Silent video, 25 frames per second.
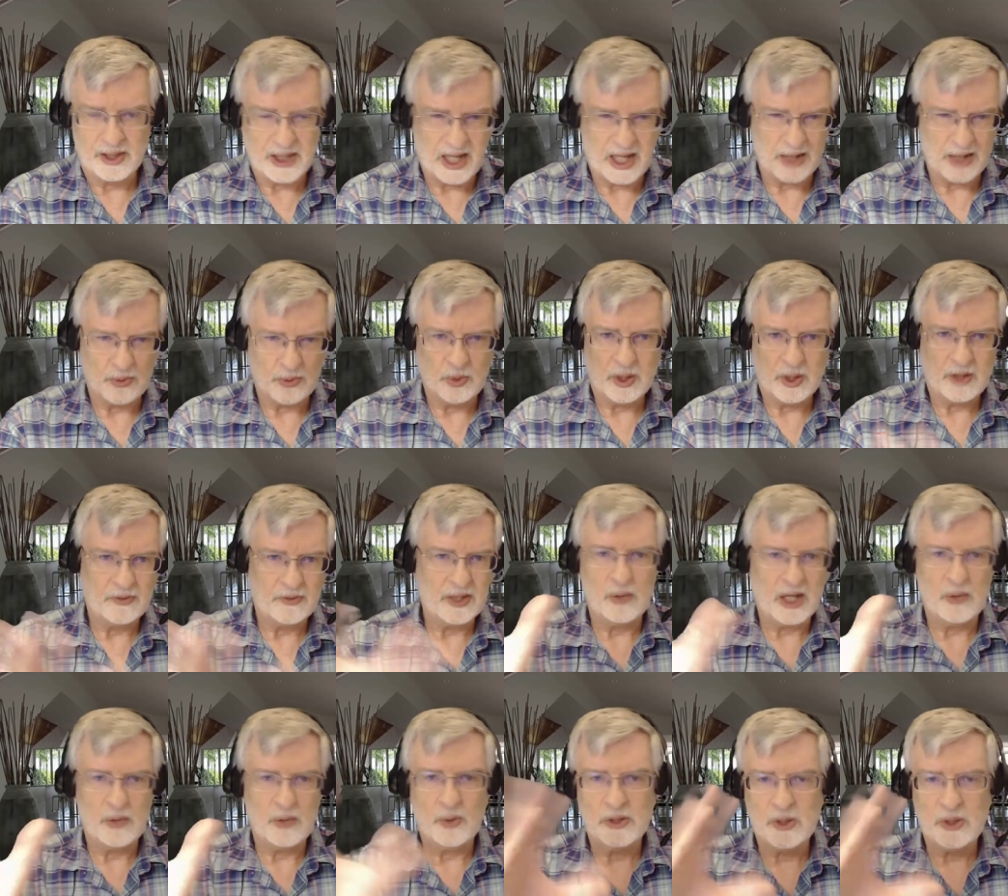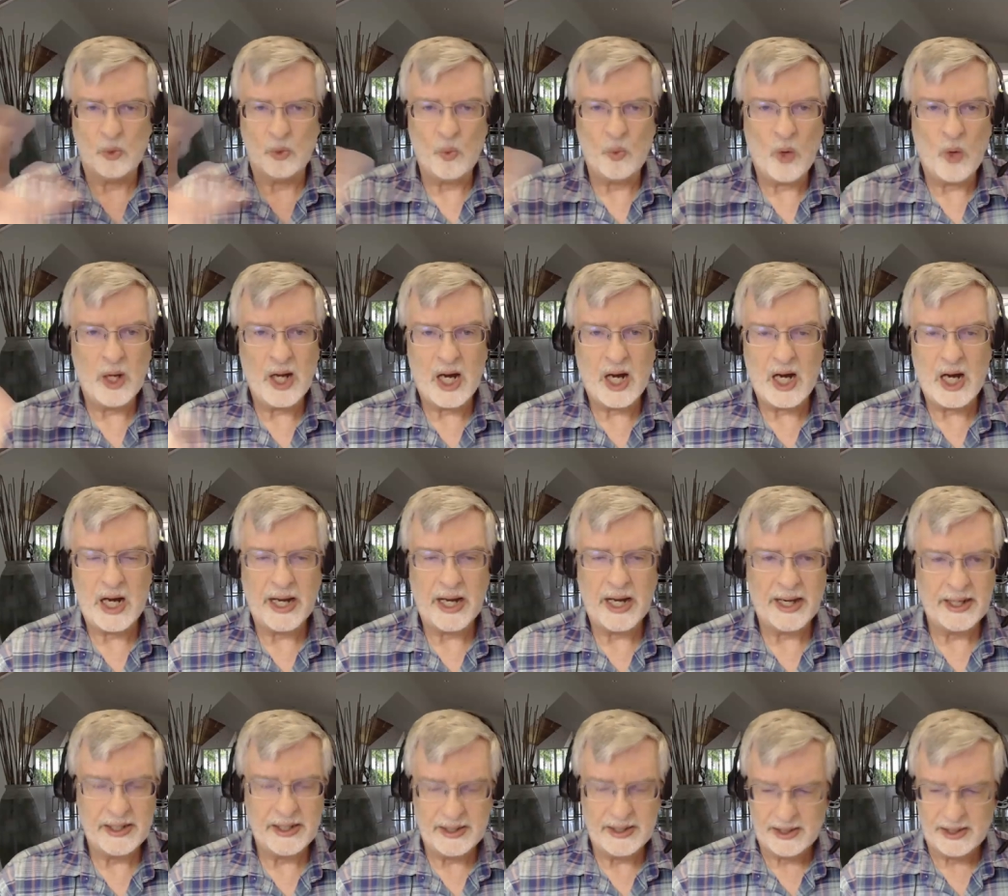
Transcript: that whatever that was a one eye